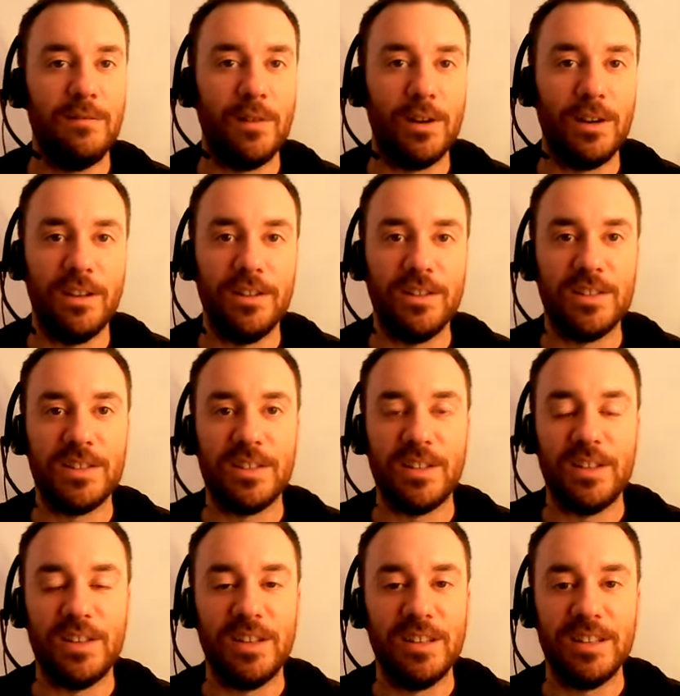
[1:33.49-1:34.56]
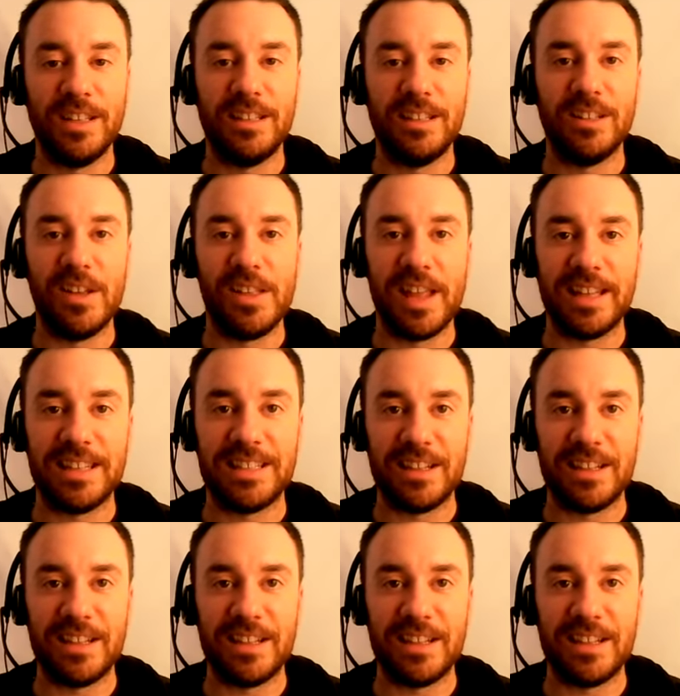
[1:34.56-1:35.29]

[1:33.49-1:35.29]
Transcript: violence and things like that.